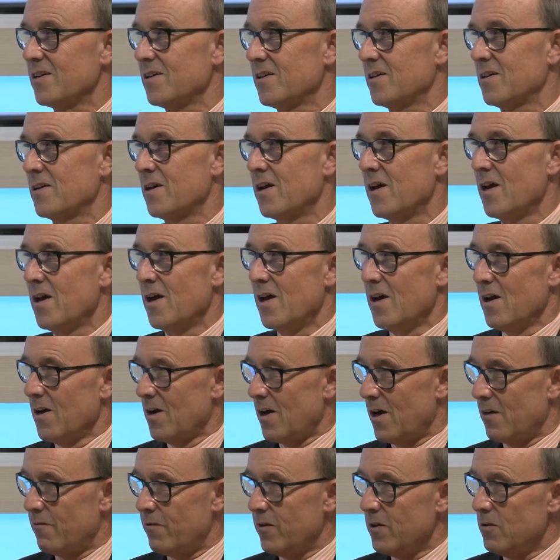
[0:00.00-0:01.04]
I
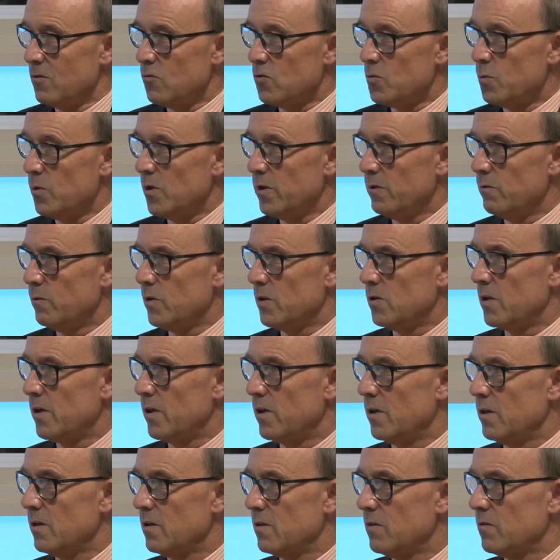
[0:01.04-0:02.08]
think usually we
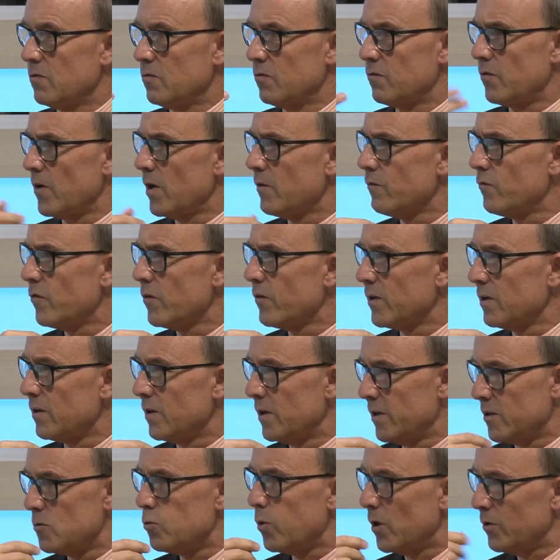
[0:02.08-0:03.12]
take
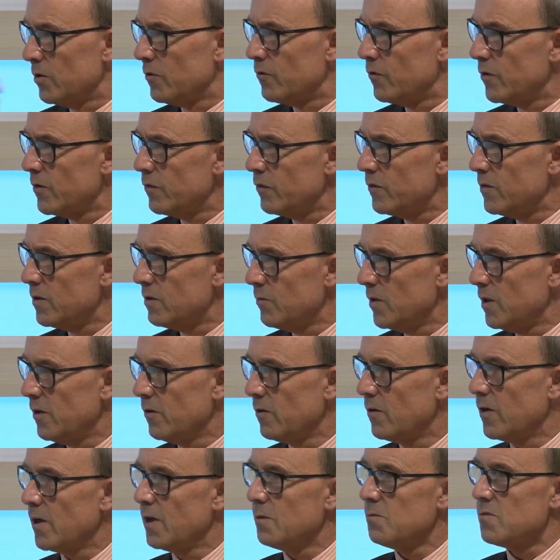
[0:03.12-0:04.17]
250
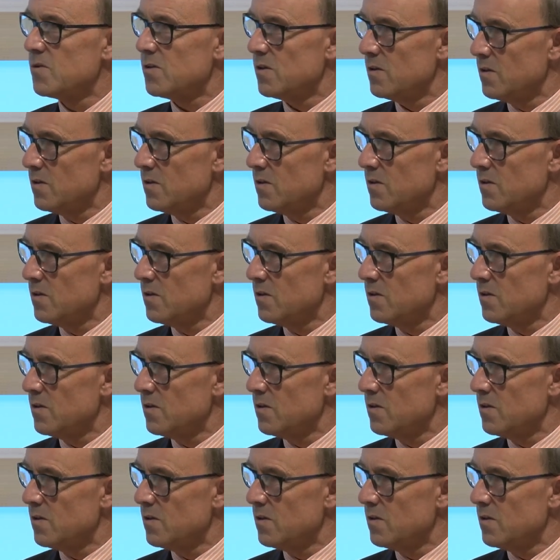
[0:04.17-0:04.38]
milligrams